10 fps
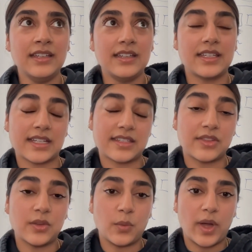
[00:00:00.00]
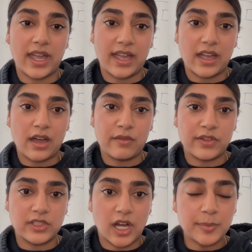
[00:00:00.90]
gets in the way of
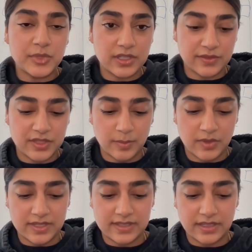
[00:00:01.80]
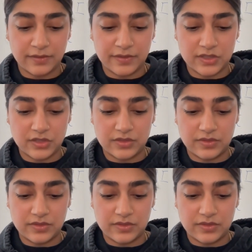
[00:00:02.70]
adoption of some of this stuff is,